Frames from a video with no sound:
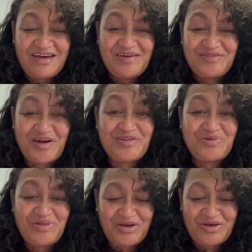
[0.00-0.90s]
Not
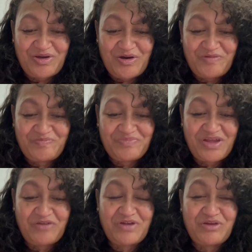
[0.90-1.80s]
too long ago,
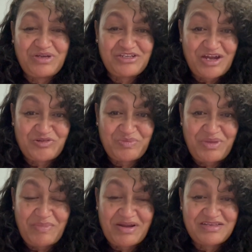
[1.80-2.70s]
a friend reached out to me
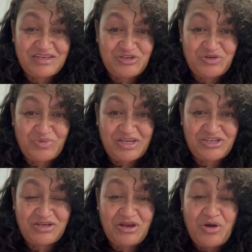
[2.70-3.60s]
about a
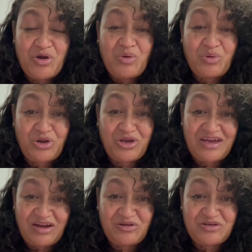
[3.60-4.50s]
situation where her
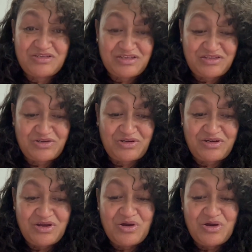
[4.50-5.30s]
younger sister,